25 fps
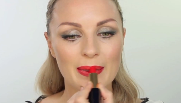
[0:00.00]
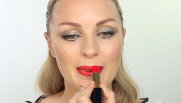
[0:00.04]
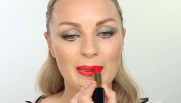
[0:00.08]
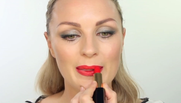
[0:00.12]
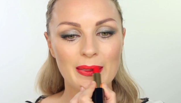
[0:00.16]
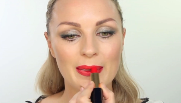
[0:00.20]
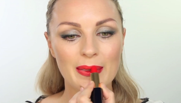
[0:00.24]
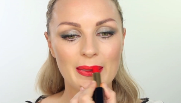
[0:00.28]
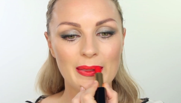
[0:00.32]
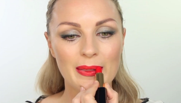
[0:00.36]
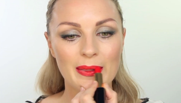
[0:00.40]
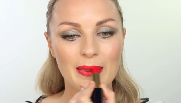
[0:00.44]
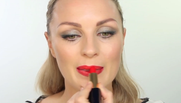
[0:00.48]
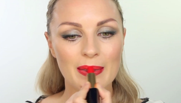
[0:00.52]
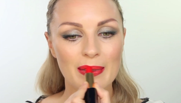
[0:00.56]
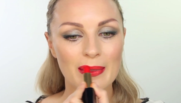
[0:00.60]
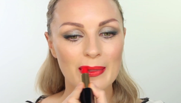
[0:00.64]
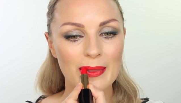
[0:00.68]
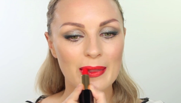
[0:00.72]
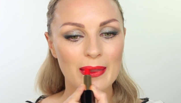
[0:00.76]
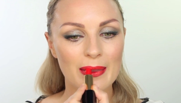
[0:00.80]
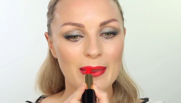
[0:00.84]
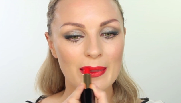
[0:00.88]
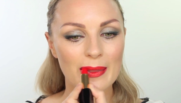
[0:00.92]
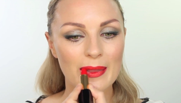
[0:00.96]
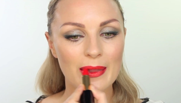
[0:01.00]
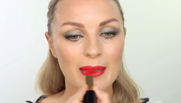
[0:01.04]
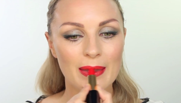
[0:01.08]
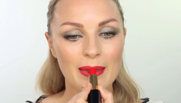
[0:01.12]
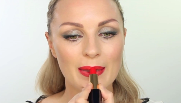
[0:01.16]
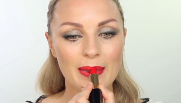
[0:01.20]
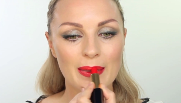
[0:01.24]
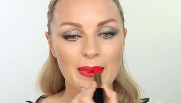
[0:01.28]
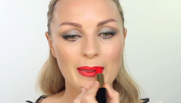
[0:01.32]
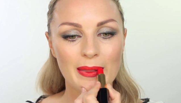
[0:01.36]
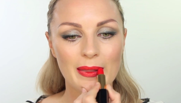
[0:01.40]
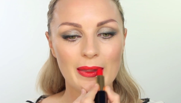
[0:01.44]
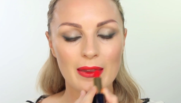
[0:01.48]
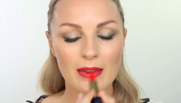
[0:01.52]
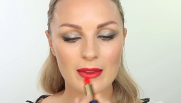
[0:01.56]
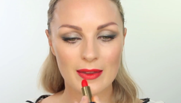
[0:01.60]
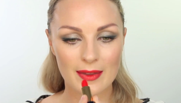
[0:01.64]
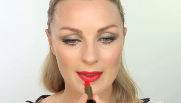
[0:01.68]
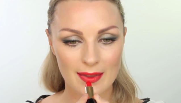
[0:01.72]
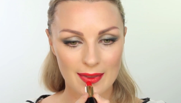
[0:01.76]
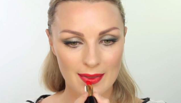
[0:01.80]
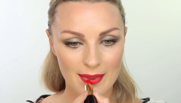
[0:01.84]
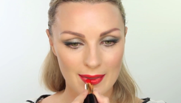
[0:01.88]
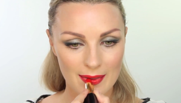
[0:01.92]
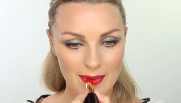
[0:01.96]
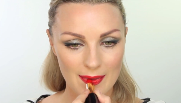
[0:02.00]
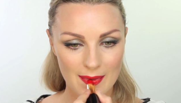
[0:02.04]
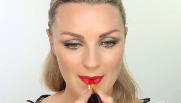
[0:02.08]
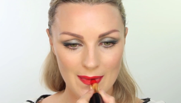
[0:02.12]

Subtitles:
(no one is talking)